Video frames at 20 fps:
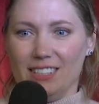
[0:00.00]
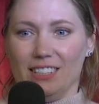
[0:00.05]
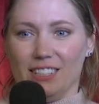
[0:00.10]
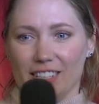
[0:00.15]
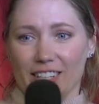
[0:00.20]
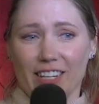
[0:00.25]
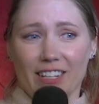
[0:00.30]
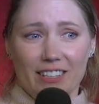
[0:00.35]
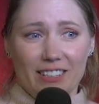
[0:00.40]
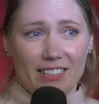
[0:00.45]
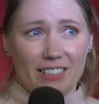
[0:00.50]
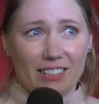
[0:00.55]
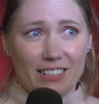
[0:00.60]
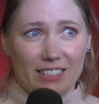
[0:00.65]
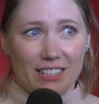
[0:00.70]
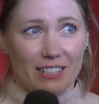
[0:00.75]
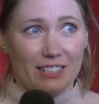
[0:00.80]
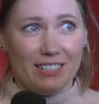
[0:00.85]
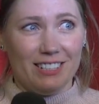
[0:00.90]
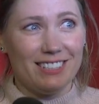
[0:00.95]
Yeah, I
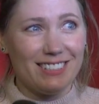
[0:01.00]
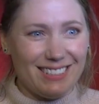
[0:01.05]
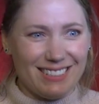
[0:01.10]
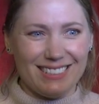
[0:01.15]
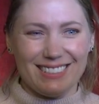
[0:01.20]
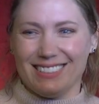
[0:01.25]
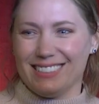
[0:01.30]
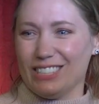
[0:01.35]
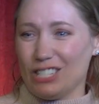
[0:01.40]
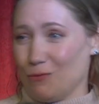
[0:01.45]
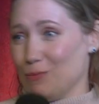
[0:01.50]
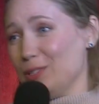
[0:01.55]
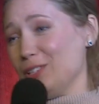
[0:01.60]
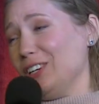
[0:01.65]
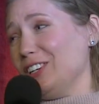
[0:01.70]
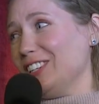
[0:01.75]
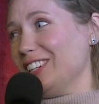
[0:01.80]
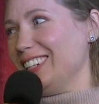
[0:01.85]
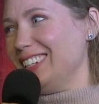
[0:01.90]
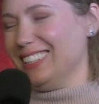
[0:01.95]
did. I'm
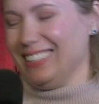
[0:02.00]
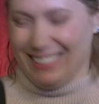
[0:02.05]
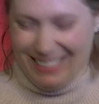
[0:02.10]
sorry.